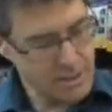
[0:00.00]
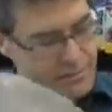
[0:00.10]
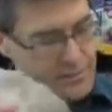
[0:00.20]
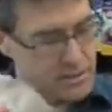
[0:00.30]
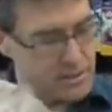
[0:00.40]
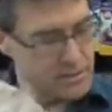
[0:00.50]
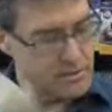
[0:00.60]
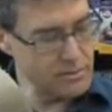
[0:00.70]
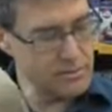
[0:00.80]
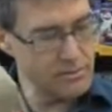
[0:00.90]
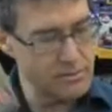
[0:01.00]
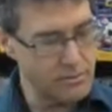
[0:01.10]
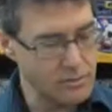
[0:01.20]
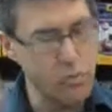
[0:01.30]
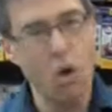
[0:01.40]
the
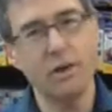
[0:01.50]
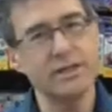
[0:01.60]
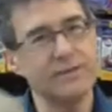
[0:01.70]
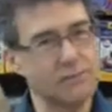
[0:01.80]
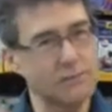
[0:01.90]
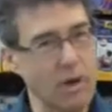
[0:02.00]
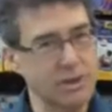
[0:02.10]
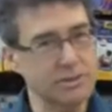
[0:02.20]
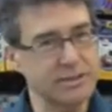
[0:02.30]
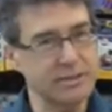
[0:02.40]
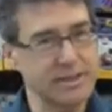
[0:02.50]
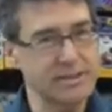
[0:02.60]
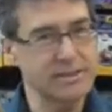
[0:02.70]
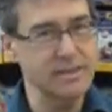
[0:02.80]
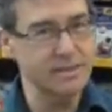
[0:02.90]
quality for margin
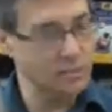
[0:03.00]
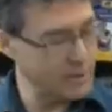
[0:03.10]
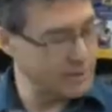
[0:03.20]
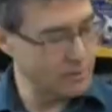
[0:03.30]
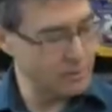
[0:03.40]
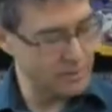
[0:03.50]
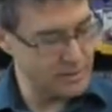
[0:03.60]
is incredible.